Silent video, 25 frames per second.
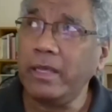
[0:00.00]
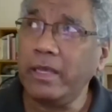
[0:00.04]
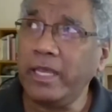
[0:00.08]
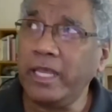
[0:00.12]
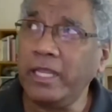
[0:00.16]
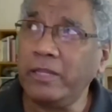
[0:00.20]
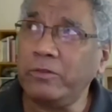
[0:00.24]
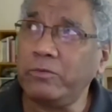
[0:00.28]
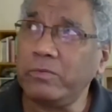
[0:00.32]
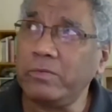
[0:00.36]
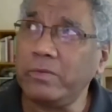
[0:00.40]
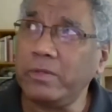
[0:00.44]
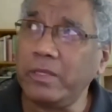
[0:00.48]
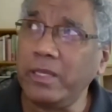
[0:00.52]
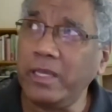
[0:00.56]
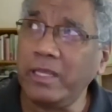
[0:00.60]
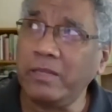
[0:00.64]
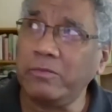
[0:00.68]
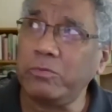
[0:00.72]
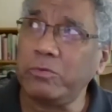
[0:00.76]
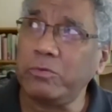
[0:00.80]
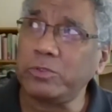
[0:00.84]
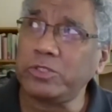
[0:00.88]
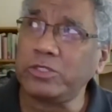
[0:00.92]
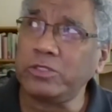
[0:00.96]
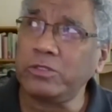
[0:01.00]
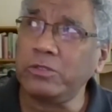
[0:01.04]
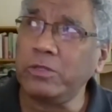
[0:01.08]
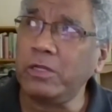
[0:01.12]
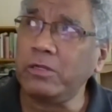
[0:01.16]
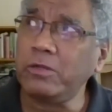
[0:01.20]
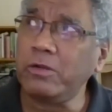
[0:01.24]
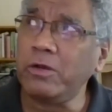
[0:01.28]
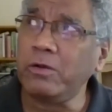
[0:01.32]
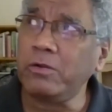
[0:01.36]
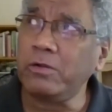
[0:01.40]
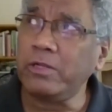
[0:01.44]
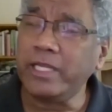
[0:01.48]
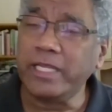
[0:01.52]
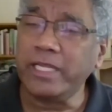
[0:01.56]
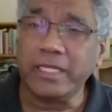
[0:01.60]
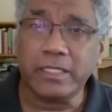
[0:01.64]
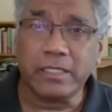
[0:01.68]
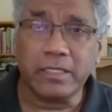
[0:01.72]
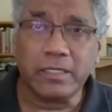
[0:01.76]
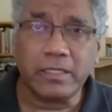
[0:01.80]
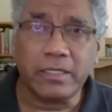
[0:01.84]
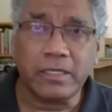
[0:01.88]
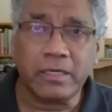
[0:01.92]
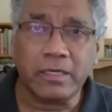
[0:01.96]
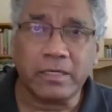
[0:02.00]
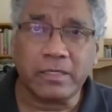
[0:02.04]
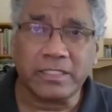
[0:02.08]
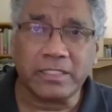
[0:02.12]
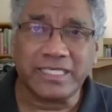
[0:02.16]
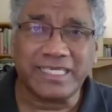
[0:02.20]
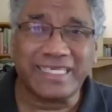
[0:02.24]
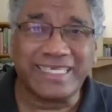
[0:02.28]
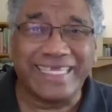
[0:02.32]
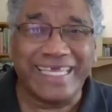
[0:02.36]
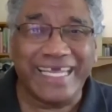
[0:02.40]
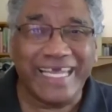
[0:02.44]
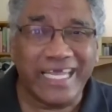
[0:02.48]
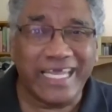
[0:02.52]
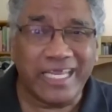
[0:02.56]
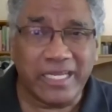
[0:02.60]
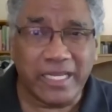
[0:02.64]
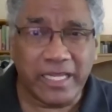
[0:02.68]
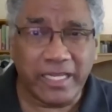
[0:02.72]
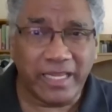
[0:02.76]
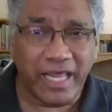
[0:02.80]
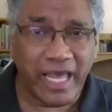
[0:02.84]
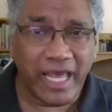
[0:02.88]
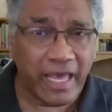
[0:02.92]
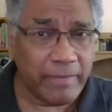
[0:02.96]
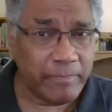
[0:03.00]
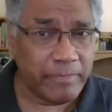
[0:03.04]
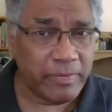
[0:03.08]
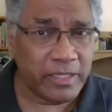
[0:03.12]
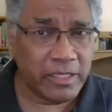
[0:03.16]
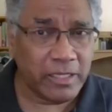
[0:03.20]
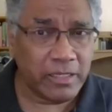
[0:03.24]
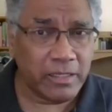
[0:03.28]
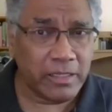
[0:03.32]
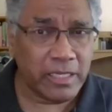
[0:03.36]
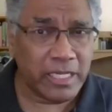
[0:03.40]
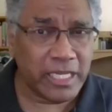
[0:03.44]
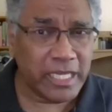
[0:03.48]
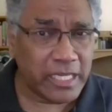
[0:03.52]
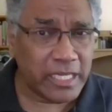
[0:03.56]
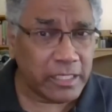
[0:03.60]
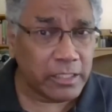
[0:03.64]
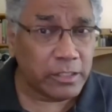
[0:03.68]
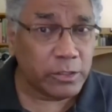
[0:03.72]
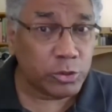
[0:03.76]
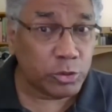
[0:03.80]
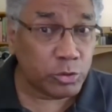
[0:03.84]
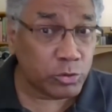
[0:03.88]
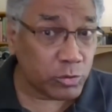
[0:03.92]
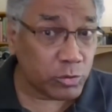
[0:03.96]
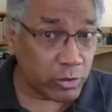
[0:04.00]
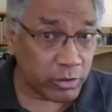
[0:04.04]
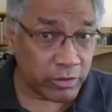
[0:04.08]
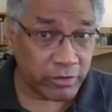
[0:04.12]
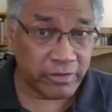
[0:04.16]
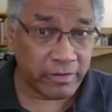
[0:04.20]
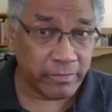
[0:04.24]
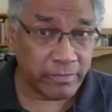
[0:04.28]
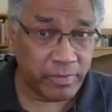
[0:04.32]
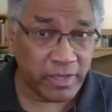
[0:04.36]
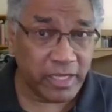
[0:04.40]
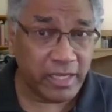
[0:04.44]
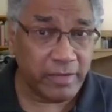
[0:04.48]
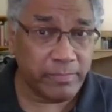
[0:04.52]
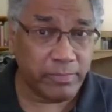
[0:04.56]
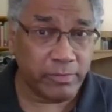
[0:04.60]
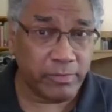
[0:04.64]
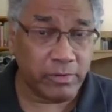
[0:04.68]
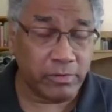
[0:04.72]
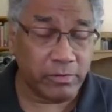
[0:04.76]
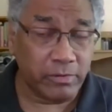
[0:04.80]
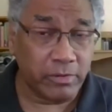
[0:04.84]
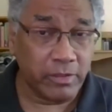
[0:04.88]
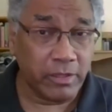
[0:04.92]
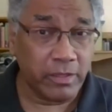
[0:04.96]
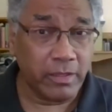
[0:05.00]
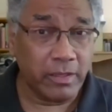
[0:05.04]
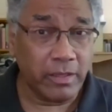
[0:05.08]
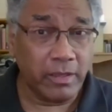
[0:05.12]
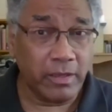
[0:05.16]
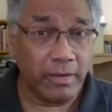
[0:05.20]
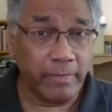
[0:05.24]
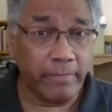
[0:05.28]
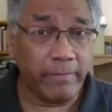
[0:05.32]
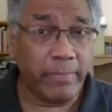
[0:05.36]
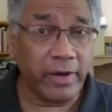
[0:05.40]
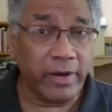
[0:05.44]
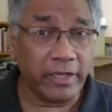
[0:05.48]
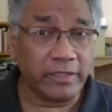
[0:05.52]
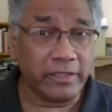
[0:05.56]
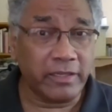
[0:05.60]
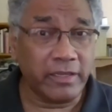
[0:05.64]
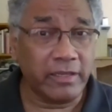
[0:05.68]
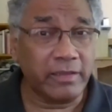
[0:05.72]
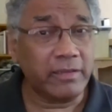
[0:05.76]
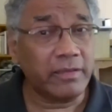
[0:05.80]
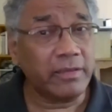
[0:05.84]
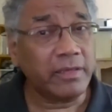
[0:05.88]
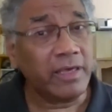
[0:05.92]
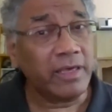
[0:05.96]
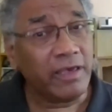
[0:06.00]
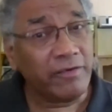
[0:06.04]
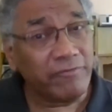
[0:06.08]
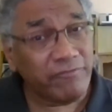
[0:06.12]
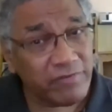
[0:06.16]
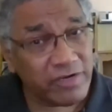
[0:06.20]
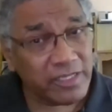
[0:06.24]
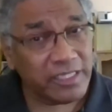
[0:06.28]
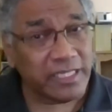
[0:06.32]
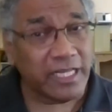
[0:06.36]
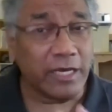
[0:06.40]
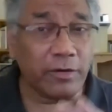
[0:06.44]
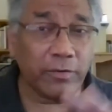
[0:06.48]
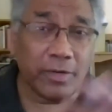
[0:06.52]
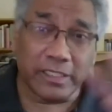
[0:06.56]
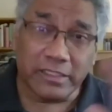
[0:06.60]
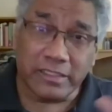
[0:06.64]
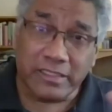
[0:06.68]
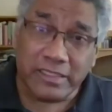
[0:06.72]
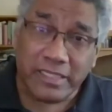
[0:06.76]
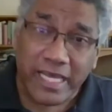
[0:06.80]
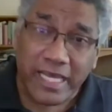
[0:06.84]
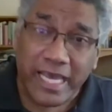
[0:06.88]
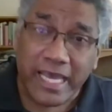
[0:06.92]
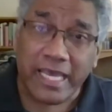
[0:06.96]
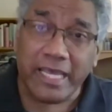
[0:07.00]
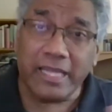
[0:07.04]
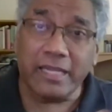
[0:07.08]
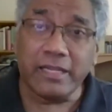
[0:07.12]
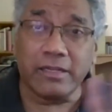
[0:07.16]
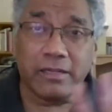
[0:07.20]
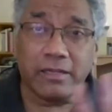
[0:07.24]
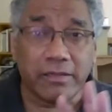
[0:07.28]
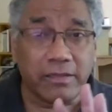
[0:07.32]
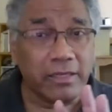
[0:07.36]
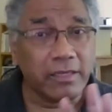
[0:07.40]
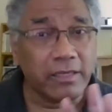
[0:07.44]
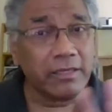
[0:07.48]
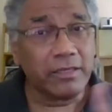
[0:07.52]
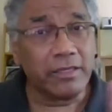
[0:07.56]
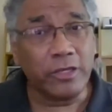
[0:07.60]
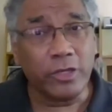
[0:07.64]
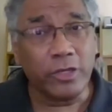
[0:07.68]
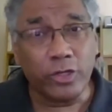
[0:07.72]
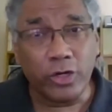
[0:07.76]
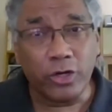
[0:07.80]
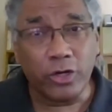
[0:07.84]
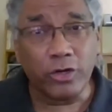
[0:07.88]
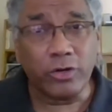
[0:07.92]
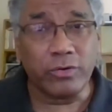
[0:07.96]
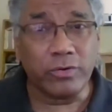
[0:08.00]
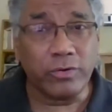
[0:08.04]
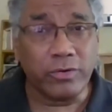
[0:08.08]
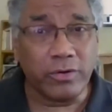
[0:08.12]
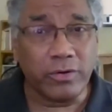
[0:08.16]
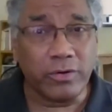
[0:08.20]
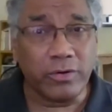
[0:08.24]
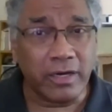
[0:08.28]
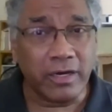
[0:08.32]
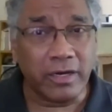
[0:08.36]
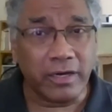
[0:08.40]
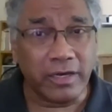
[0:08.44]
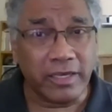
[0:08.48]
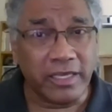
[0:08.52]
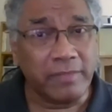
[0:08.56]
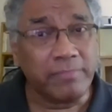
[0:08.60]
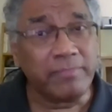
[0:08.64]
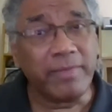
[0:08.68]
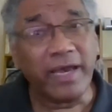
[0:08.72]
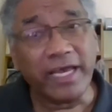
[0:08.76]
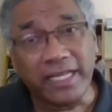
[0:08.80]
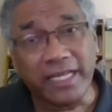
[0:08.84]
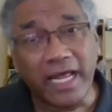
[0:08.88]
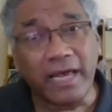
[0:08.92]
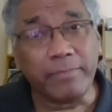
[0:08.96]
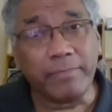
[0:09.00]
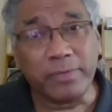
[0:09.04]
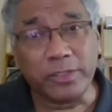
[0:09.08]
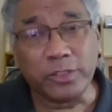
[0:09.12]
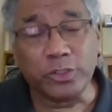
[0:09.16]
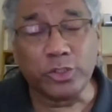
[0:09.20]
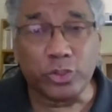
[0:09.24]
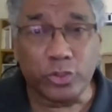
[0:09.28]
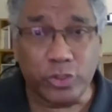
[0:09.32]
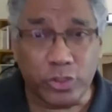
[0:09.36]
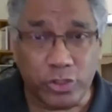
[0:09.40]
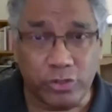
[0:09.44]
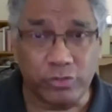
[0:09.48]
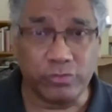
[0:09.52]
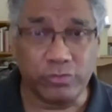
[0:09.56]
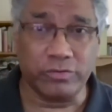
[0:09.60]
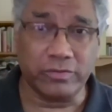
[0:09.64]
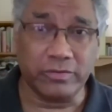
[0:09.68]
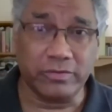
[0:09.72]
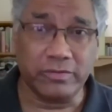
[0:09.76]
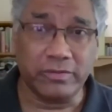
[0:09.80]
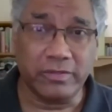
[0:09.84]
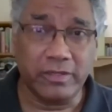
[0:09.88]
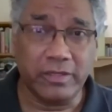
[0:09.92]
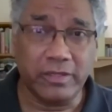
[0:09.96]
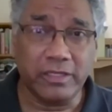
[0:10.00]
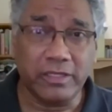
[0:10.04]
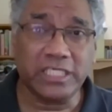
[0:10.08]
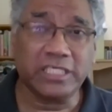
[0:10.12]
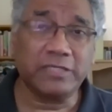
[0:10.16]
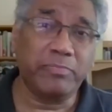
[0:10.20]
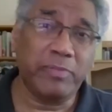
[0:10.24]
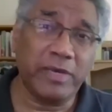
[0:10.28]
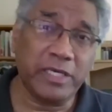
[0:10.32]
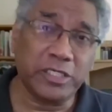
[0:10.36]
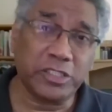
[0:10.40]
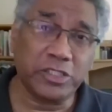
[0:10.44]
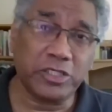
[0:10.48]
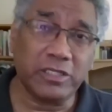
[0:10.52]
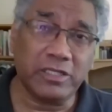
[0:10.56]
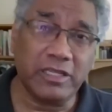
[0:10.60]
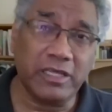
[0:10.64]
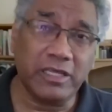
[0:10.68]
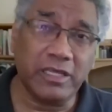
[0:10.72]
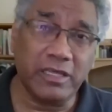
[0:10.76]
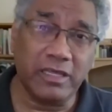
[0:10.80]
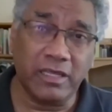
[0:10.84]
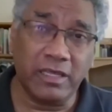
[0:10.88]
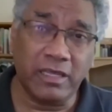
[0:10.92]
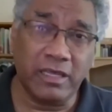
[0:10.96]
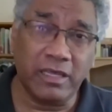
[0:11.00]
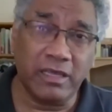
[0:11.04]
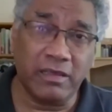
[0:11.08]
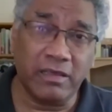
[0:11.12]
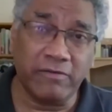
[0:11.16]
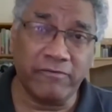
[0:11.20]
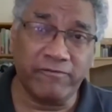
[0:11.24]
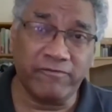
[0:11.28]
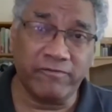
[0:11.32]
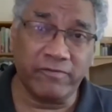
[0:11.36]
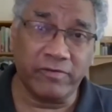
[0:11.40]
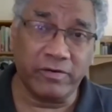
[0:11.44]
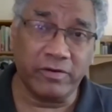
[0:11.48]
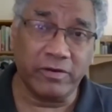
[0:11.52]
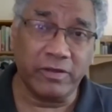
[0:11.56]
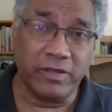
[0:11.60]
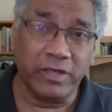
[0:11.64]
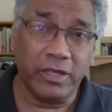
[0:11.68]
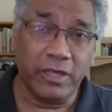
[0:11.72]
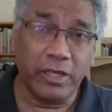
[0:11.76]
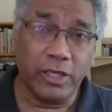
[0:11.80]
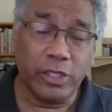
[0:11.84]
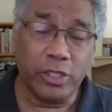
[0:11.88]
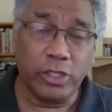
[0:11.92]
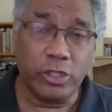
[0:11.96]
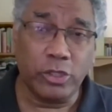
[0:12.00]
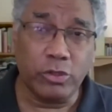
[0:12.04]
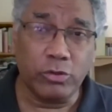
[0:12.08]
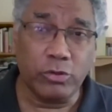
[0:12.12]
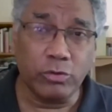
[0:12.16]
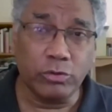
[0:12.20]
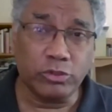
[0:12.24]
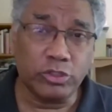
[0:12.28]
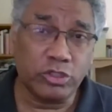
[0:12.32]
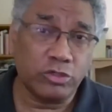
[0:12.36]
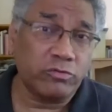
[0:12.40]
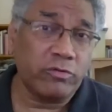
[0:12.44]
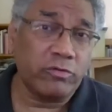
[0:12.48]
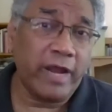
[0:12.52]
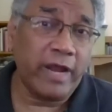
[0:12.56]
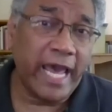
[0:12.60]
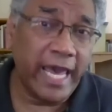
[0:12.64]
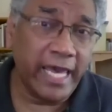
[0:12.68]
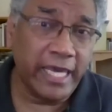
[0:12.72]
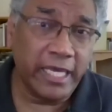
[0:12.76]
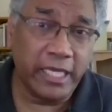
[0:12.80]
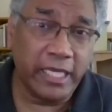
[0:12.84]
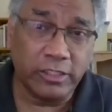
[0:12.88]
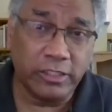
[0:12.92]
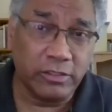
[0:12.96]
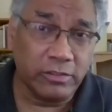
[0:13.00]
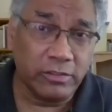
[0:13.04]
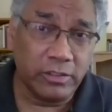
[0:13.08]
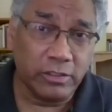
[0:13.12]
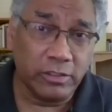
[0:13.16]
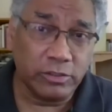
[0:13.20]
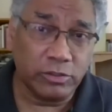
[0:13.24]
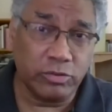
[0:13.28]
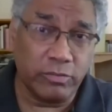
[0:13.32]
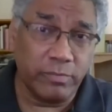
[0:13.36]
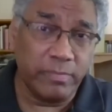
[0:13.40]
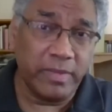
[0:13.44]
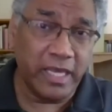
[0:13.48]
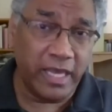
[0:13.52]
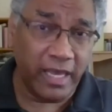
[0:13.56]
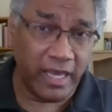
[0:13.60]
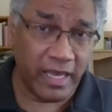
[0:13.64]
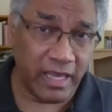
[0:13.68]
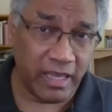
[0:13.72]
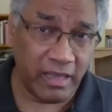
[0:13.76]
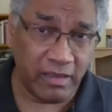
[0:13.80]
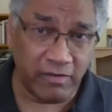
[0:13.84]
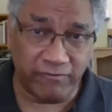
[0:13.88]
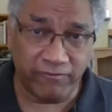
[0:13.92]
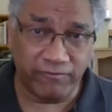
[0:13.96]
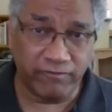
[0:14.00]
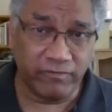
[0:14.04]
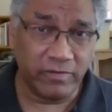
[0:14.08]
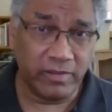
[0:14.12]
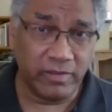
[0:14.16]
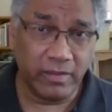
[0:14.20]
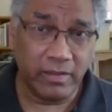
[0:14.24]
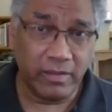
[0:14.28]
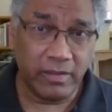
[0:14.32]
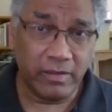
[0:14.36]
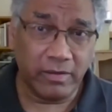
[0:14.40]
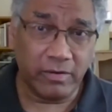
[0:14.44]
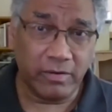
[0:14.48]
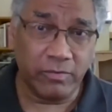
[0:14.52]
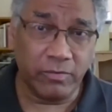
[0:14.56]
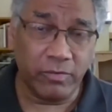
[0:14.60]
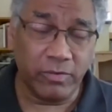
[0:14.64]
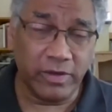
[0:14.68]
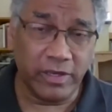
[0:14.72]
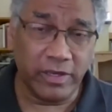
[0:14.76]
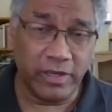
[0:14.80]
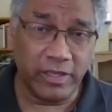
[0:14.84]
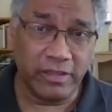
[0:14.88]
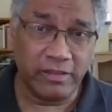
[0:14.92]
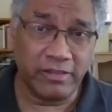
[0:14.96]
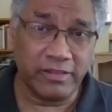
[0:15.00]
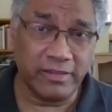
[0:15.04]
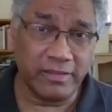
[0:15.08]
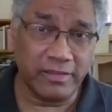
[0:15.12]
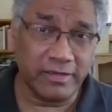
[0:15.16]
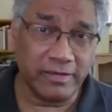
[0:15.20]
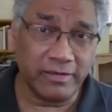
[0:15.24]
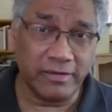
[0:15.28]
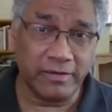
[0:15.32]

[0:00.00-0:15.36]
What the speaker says: it was not only seeing it happening to other people, but every now and then, it might happen to you, especially if you tried to behave with